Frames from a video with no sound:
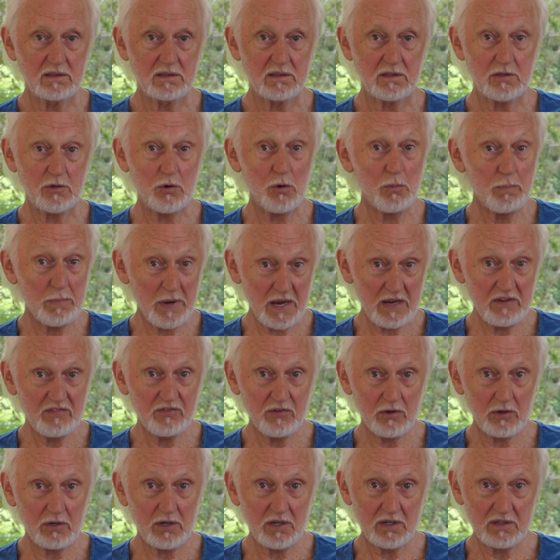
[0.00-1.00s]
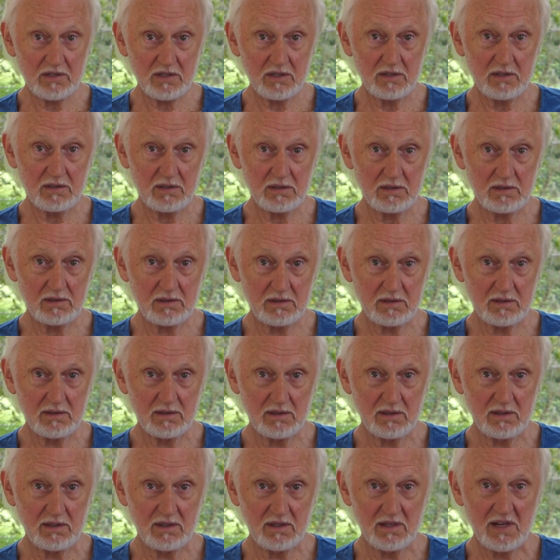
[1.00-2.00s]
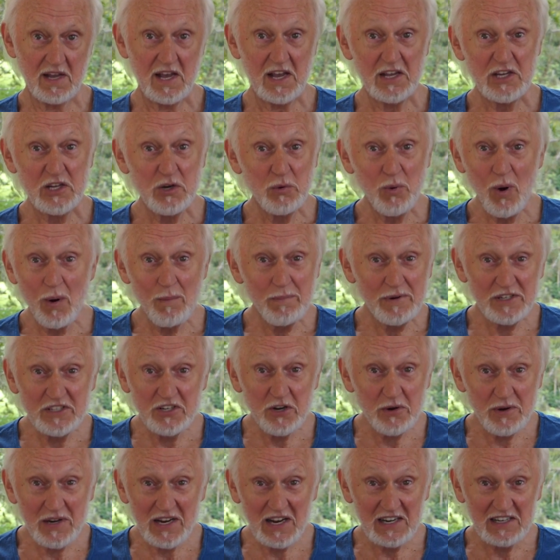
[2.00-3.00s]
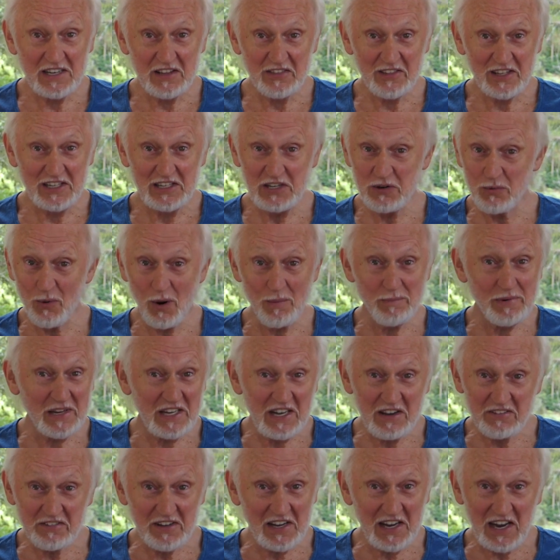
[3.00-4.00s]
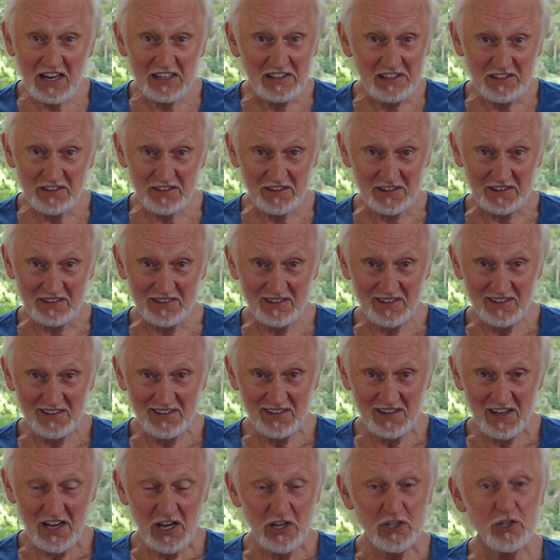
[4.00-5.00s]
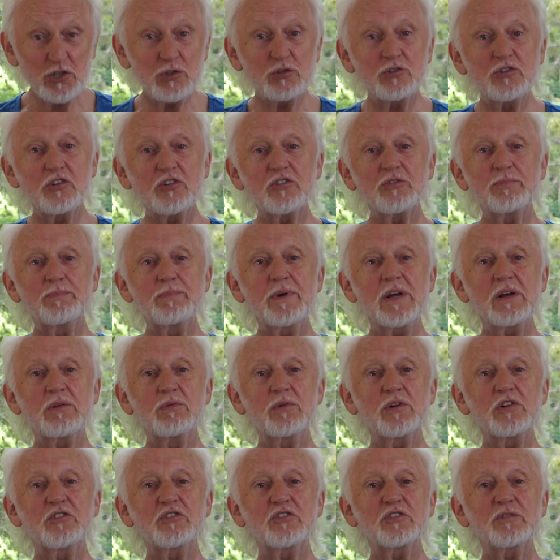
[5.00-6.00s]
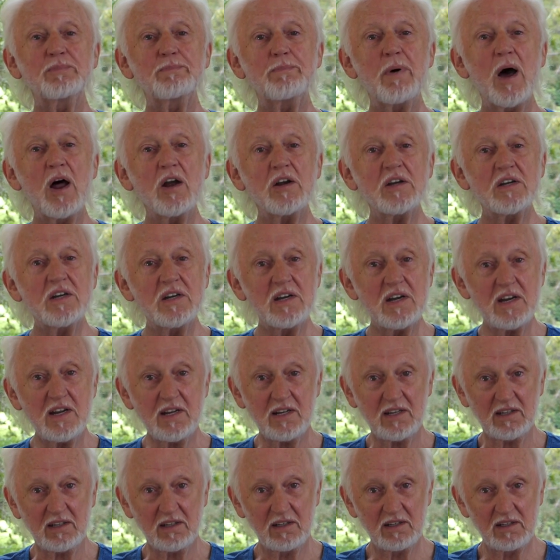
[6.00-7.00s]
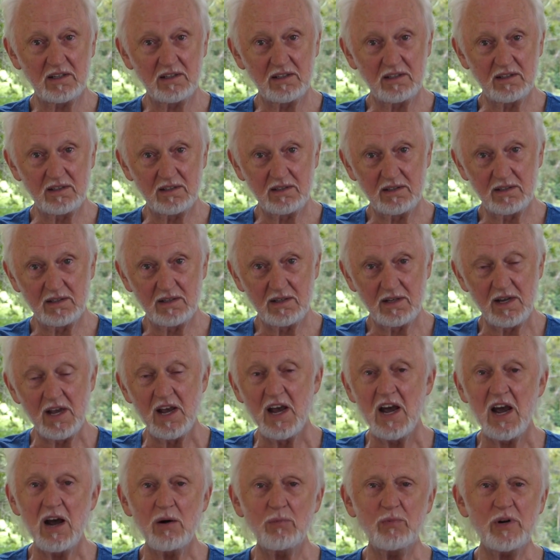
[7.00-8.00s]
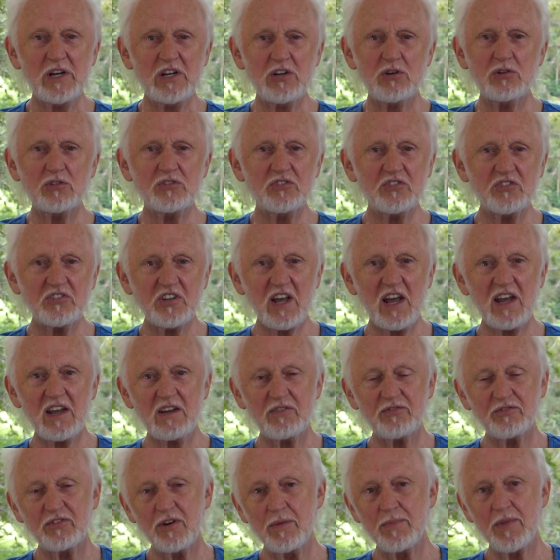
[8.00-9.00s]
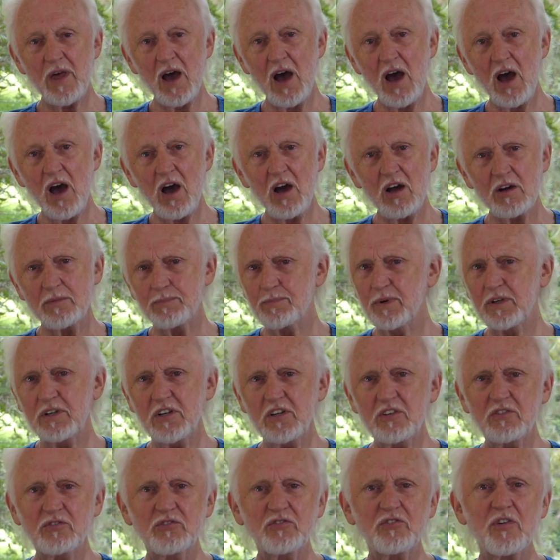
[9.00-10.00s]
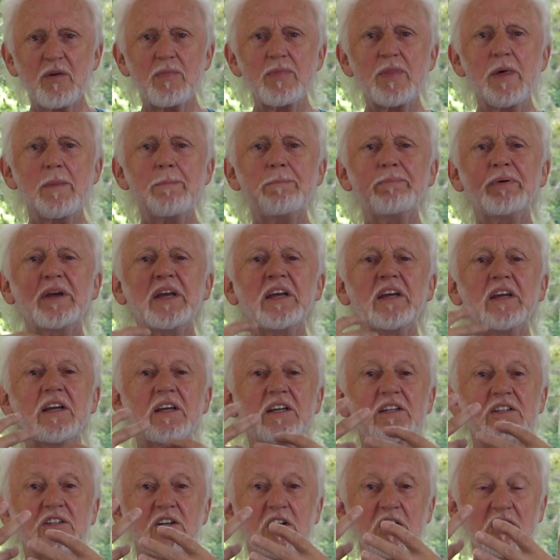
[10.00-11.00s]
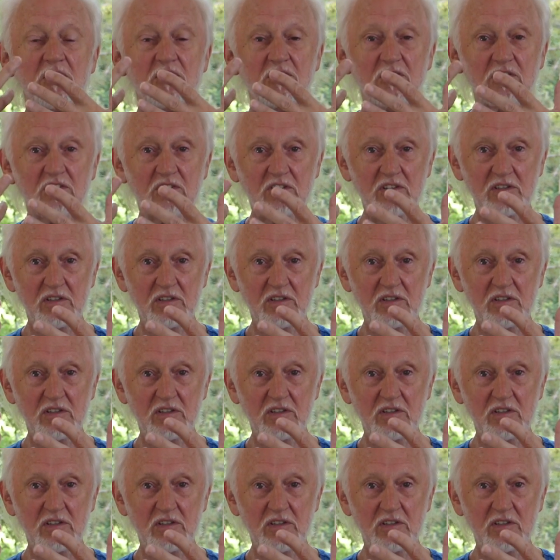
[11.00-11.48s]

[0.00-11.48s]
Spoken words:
you'll pay for it. You won't be doing anything. You won't be giving anything. You'll just be responding. And we could say from the heart, but it's from the beingness.